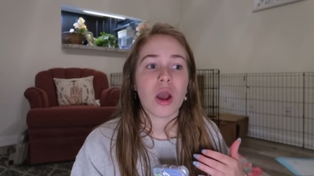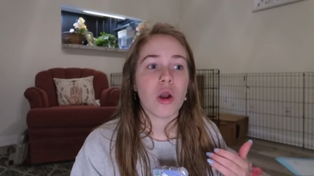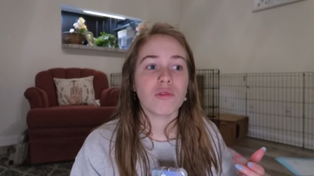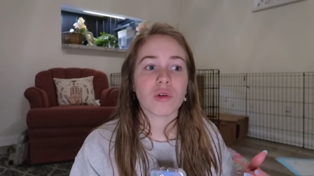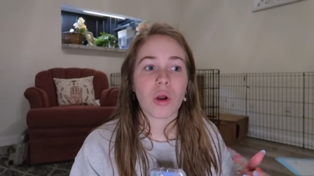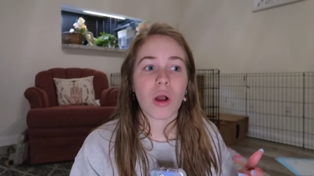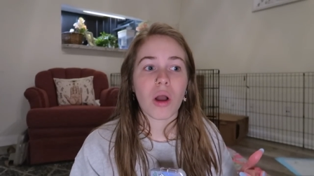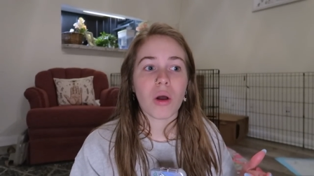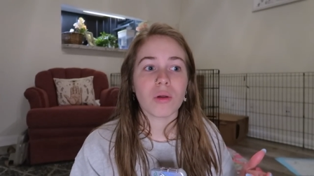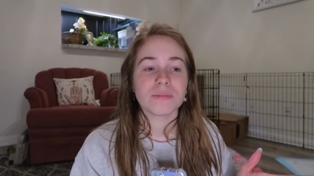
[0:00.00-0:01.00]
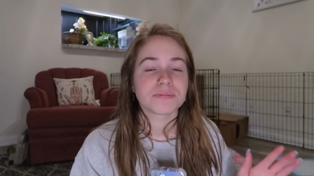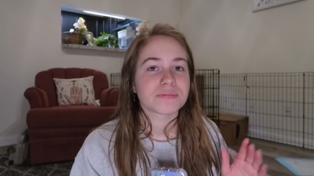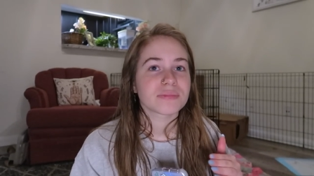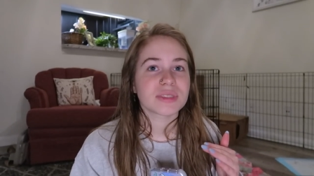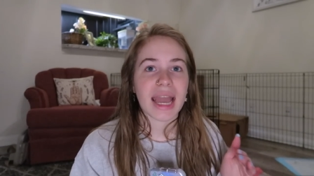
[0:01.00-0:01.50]
overall,
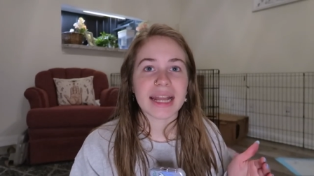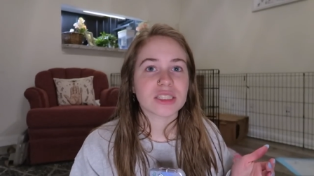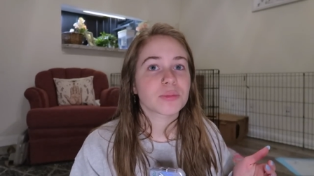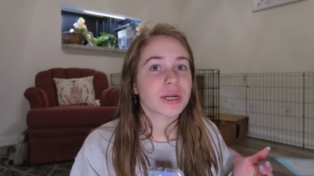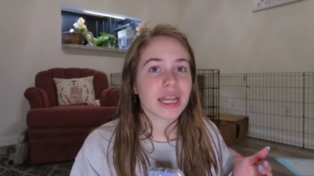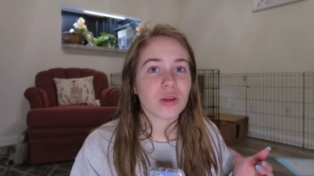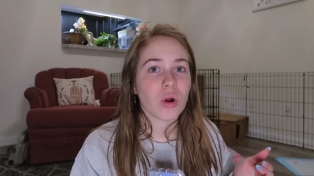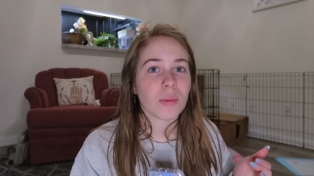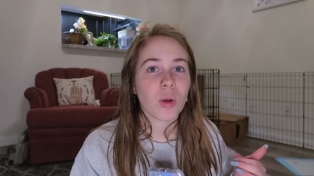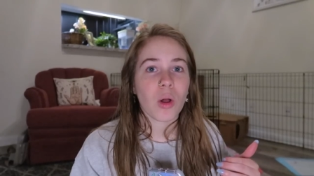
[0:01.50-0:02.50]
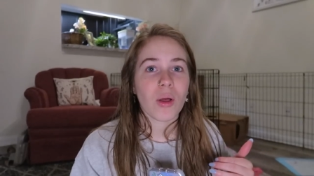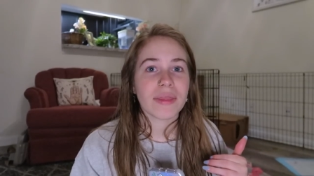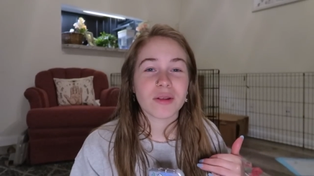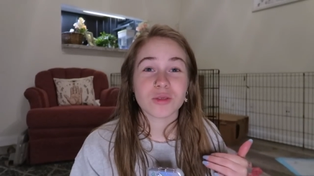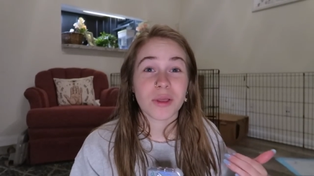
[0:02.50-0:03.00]
that's pretty normal,
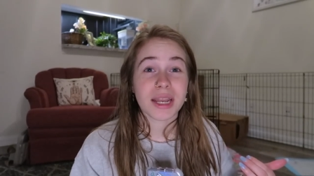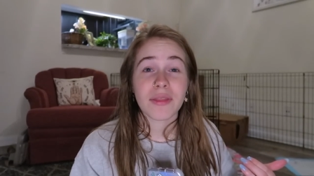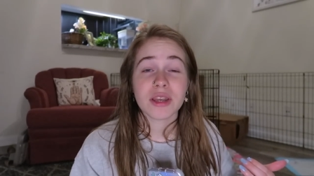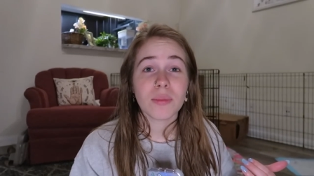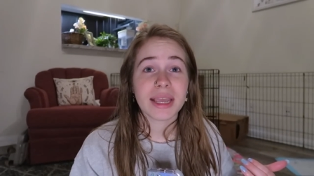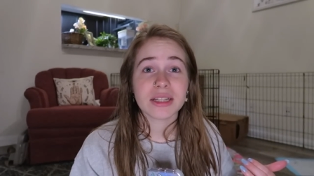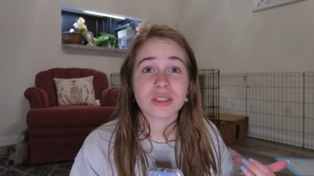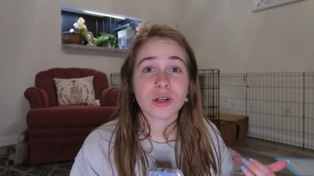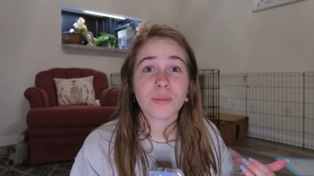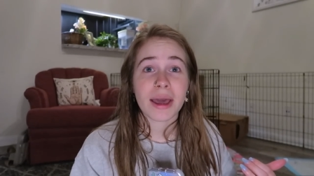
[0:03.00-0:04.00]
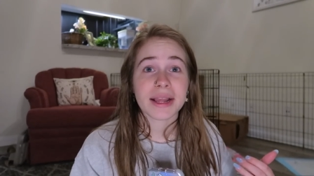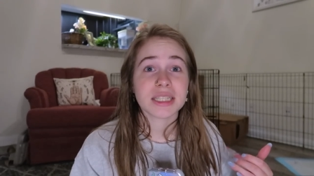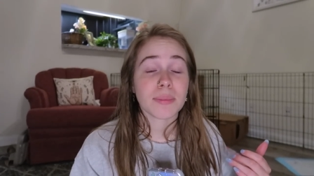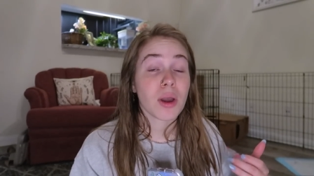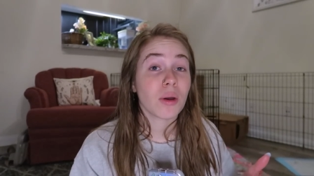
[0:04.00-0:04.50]
and there's really nothing to be concerned about
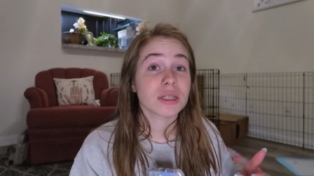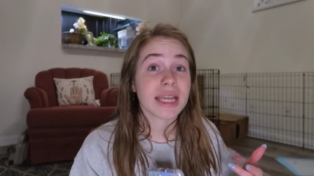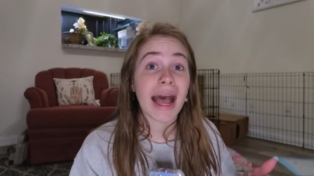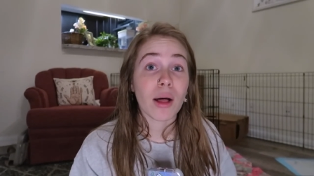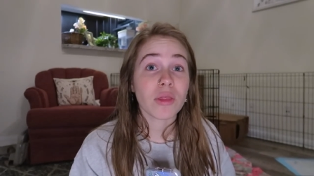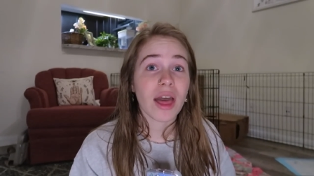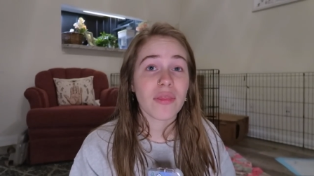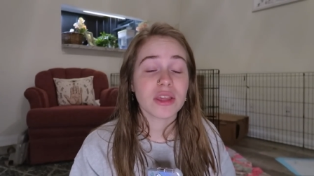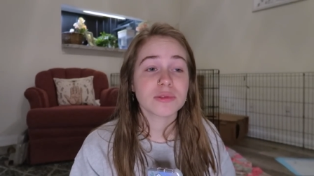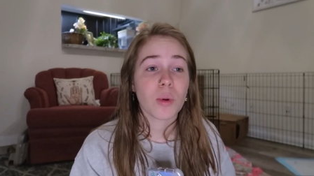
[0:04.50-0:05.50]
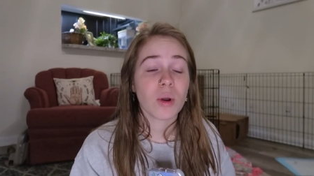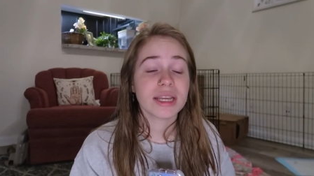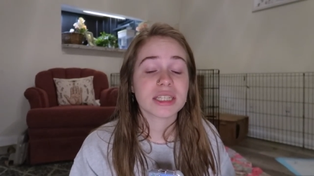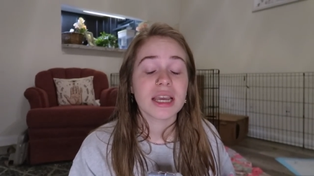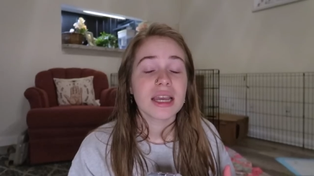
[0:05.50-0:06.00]
except Koda's health at this
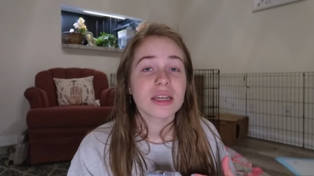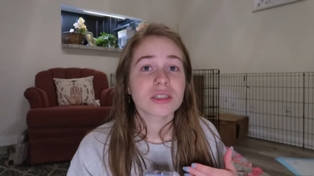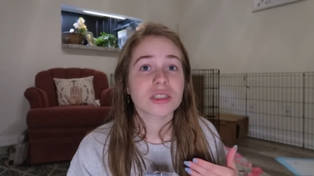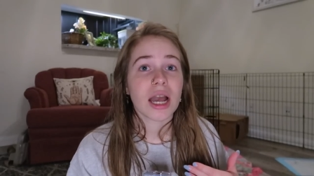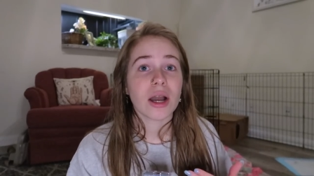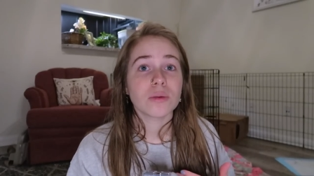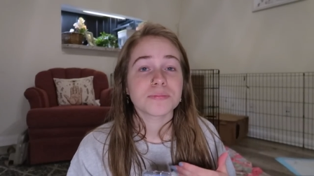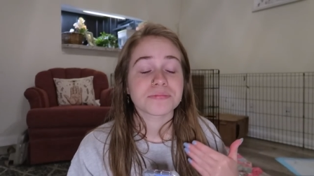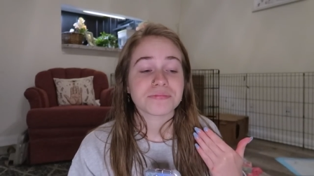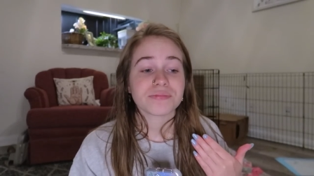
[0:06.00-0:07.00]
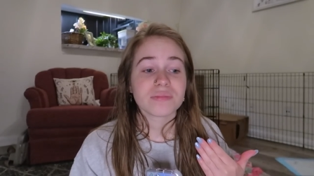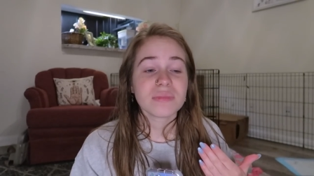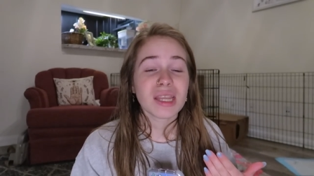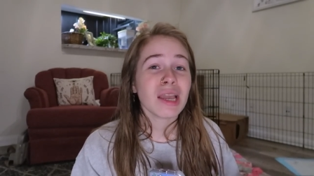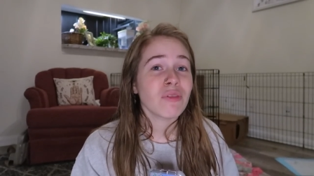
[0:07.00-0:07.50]
point. So,
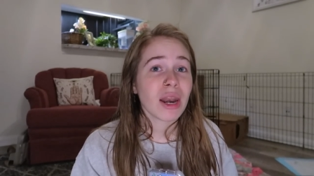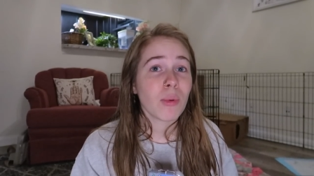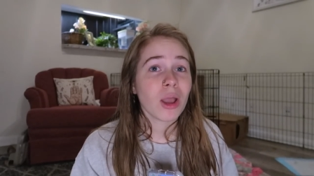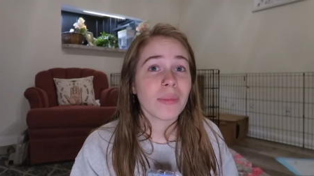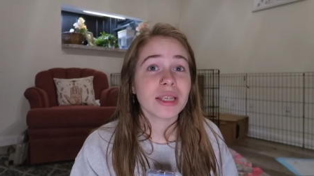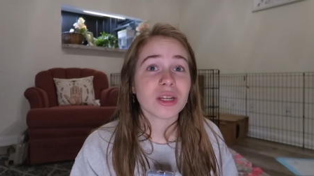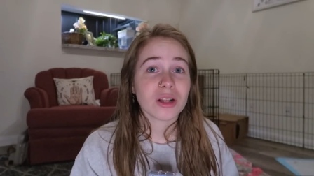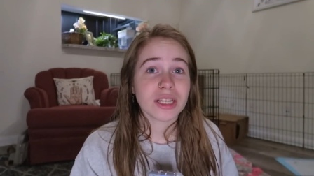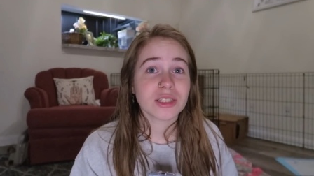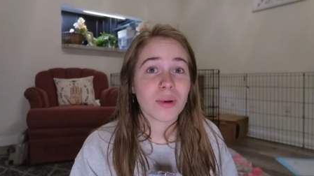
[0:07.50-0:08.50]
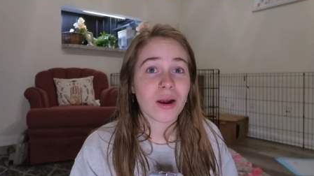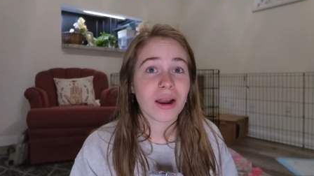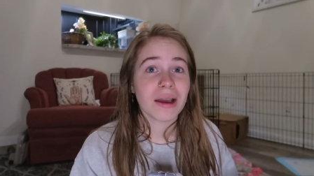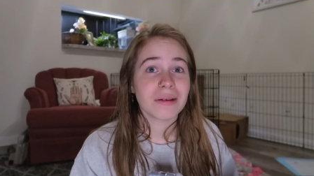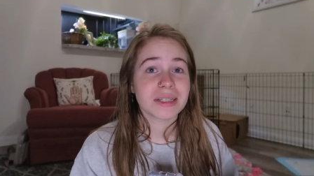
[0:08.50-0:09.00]
a vet appointment early
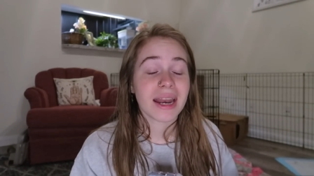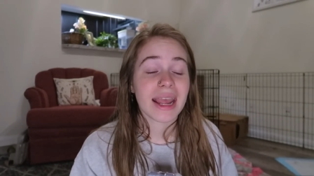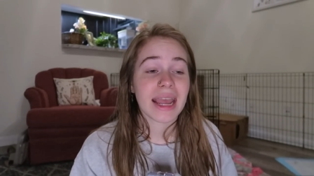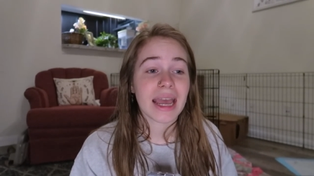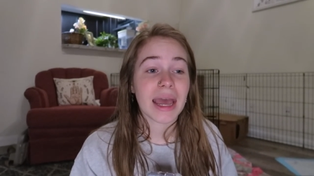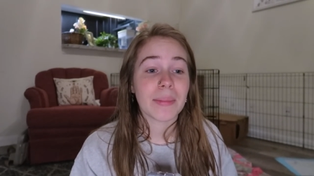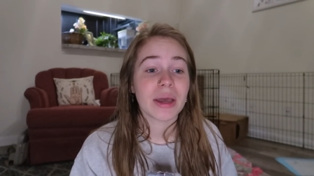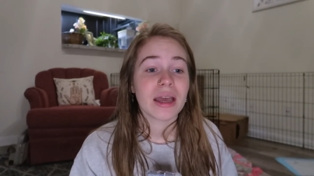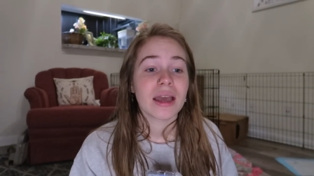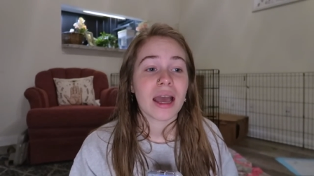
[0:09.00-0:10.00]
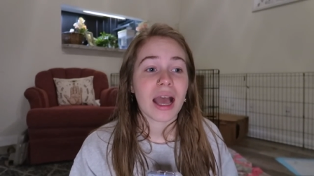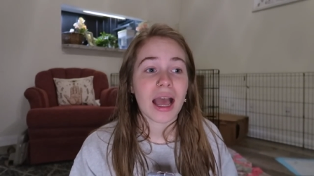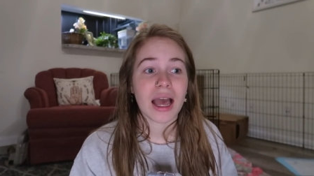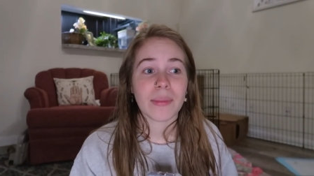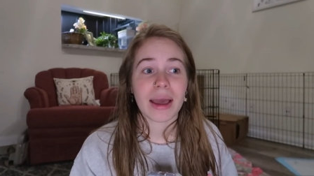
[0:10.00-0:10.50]
tomorrow, 10 a.m.
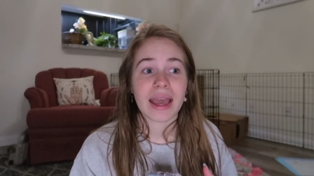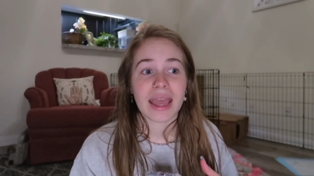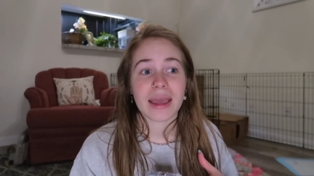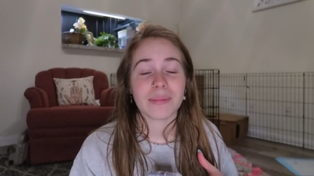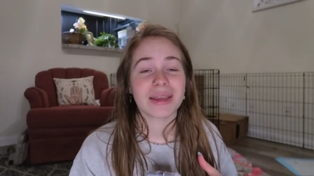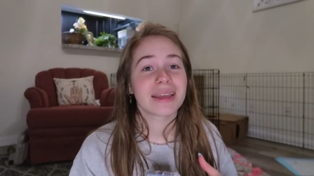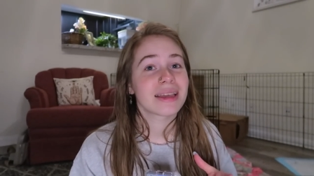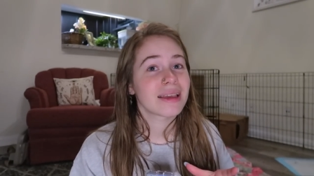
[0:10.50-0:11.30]
Um, I am